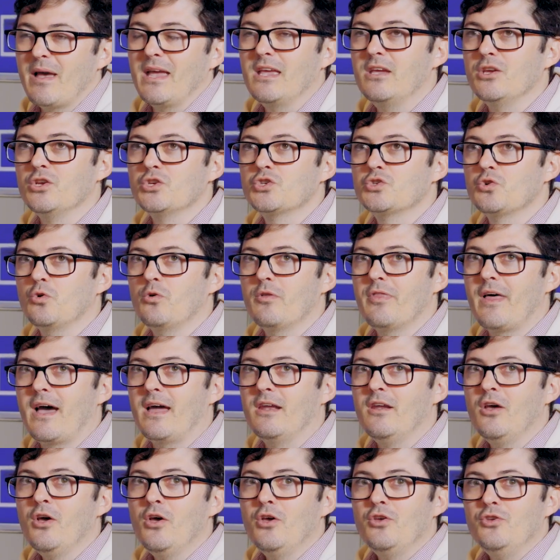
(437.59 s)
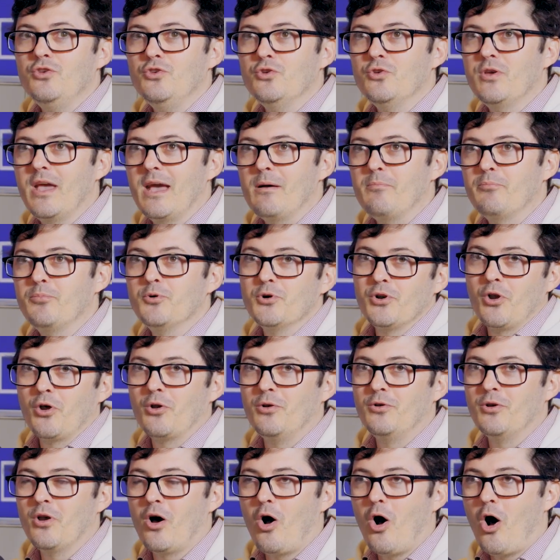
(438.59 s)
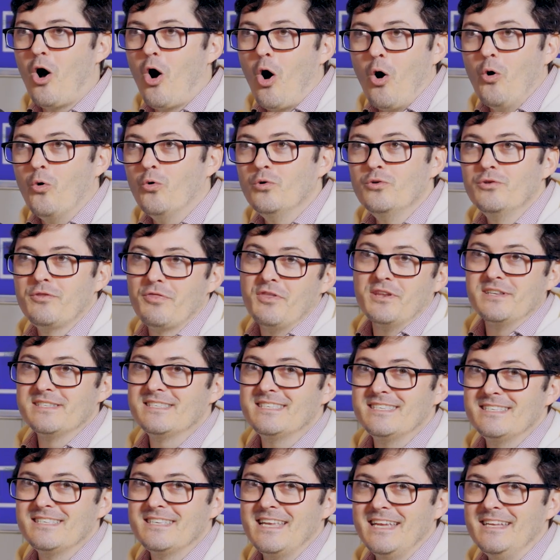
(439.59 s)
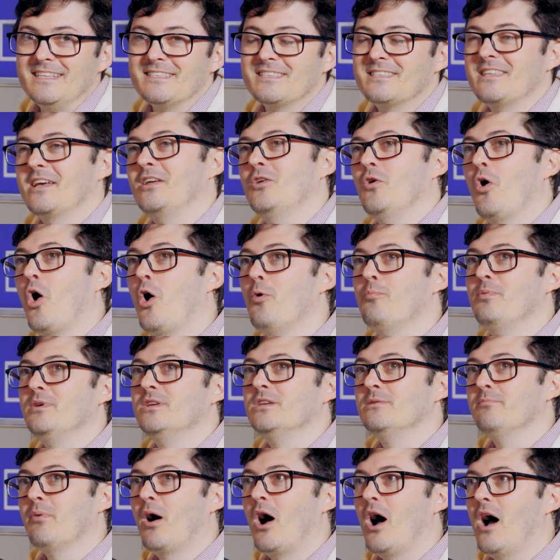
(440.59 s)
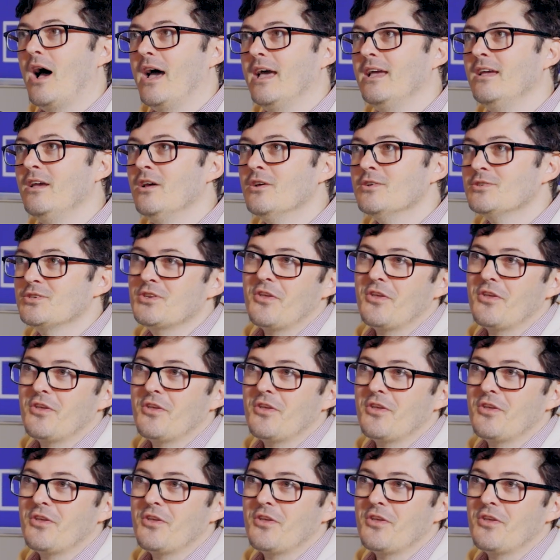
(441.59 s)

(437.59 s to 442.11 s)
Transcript: making sure that you get put on hold the seats that you're hoping to buy